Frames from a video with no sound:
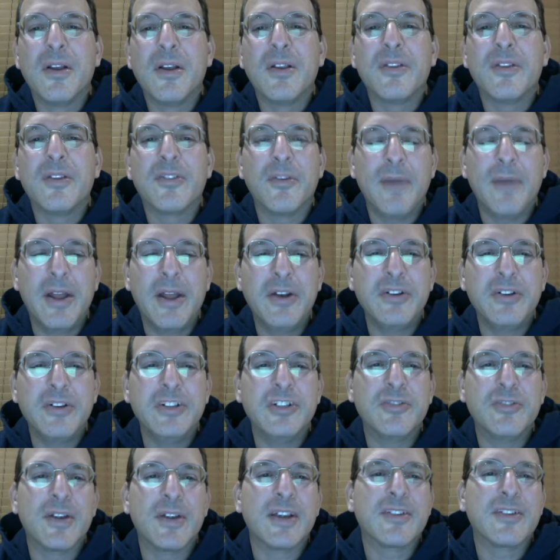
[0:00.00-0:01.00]
Some energy
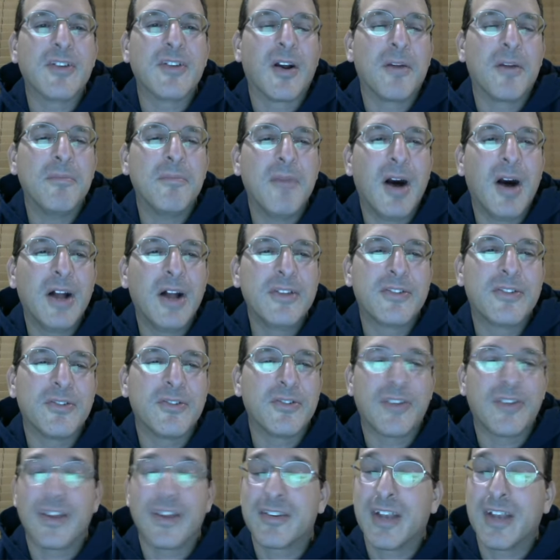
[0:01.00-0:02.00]
drinks are
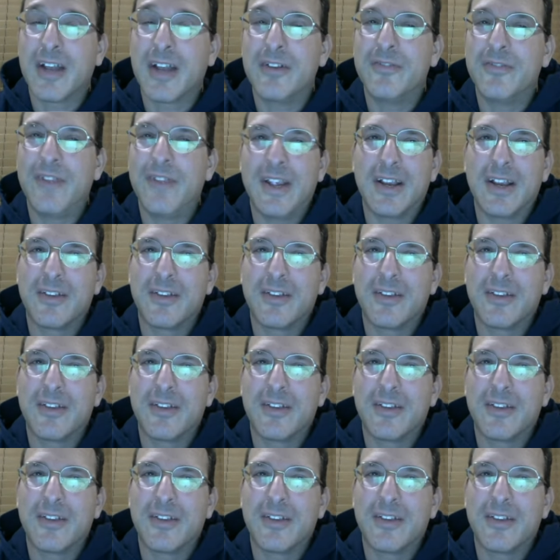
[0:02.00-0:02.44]
monsters. That's kind of vague